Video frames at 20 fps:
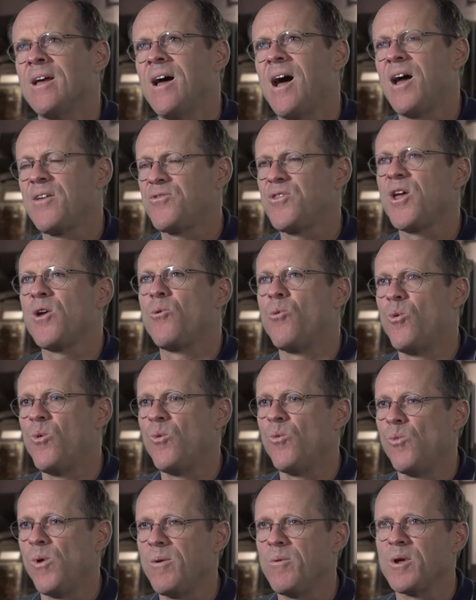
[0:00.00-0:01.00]
I think
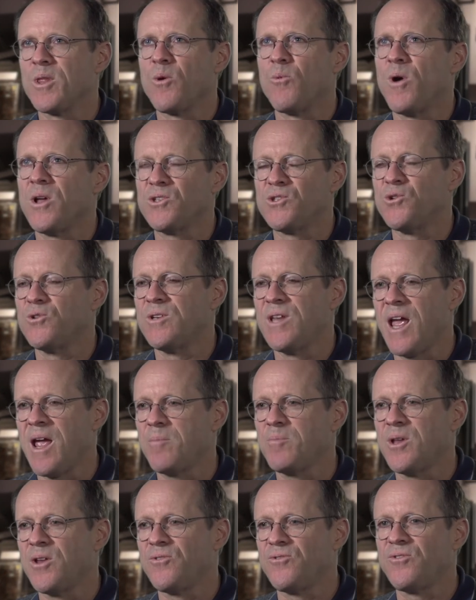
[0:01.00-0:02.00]
we were the ones who
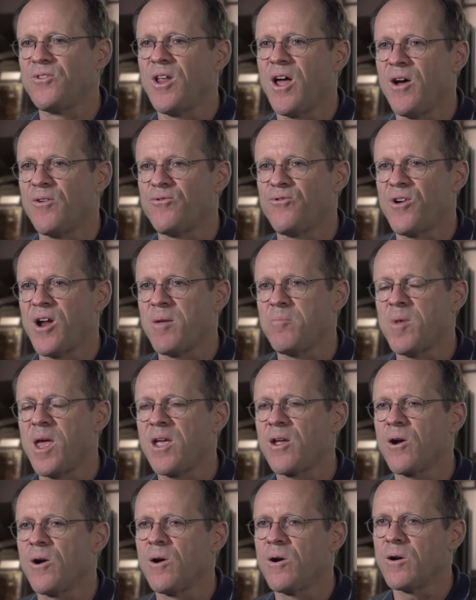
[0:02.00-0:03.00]
named it
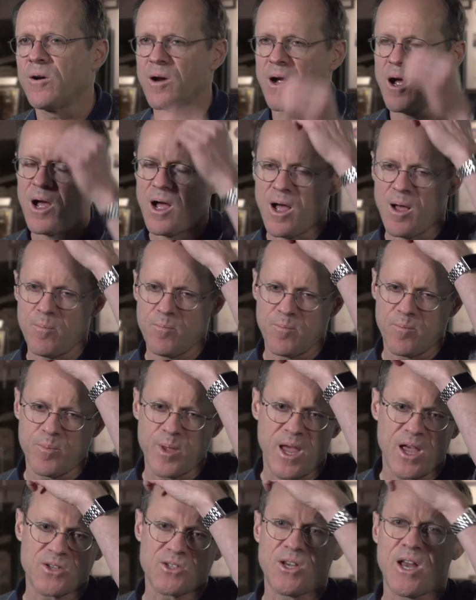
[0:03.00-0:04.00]
FrameMaker
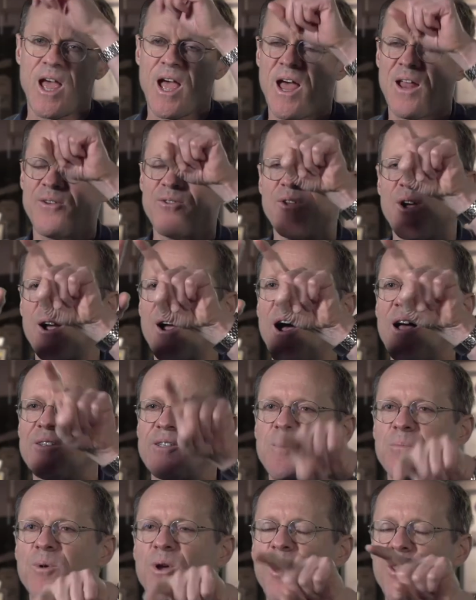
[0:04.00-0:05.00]
because it had a
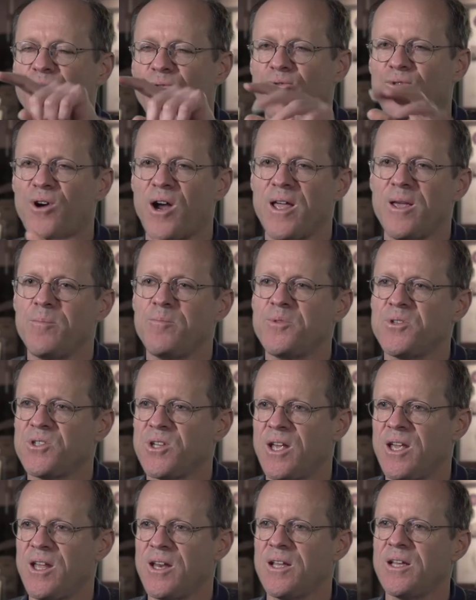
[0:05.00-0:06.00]
concept called frames
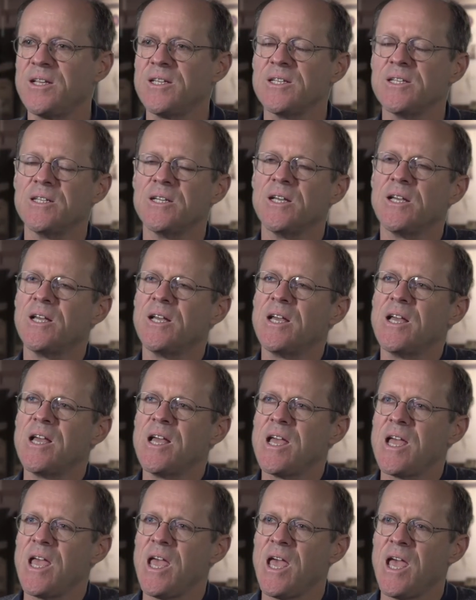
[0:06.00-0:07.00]
in it,
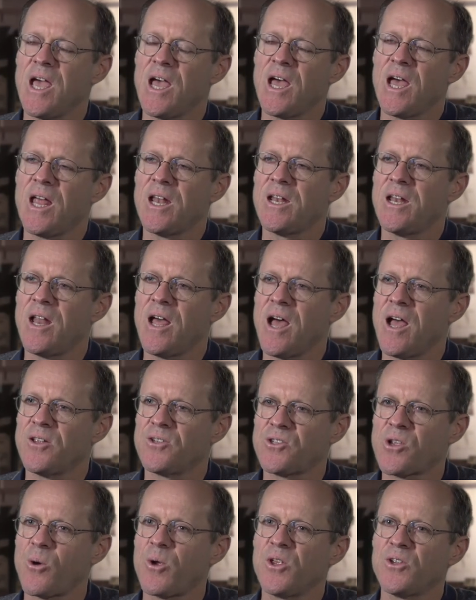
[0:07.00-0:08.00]
and
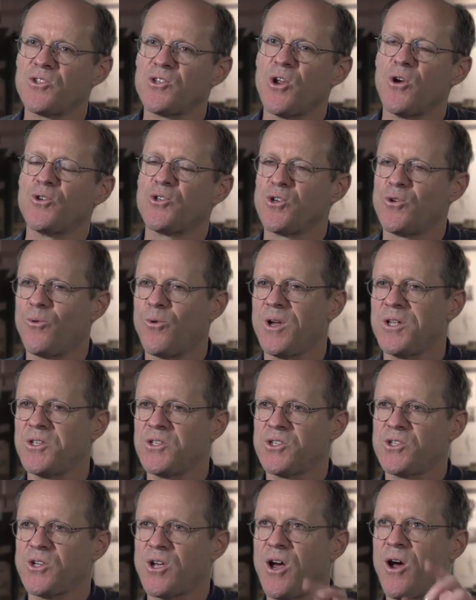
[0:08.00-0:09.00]
so his notion
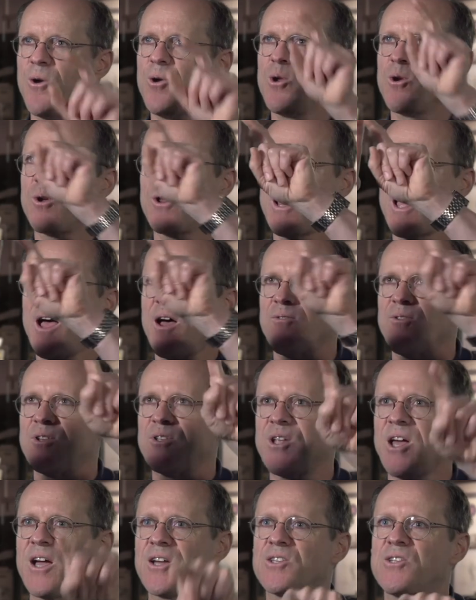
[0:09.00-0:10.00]
was, oh, you could have a
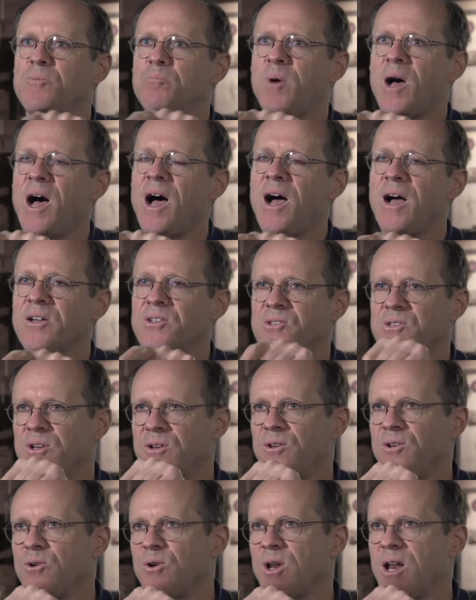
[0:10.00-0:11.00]
text box,
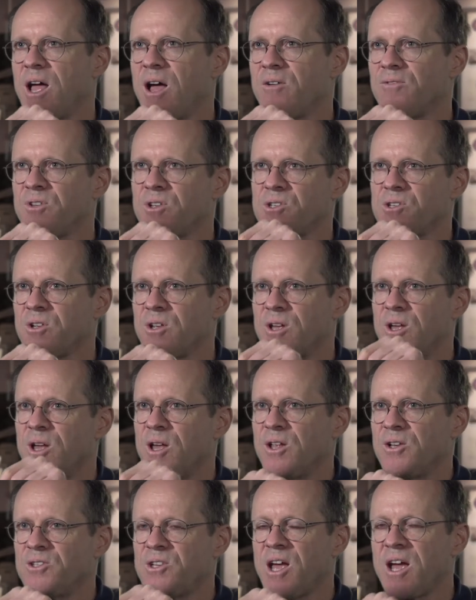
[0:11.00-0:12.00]
and you can have this
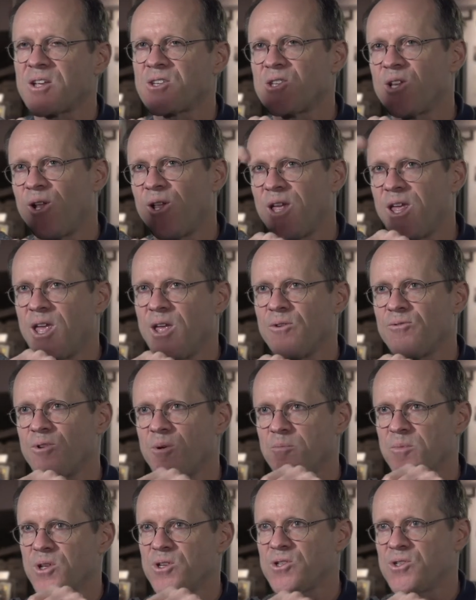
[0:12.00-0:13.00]
text linking
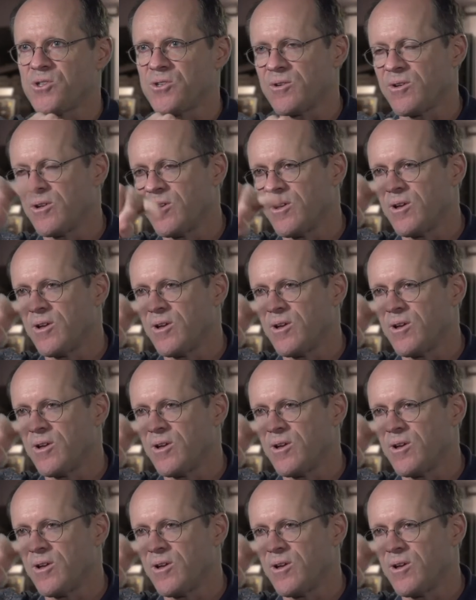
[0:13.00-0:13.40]
from this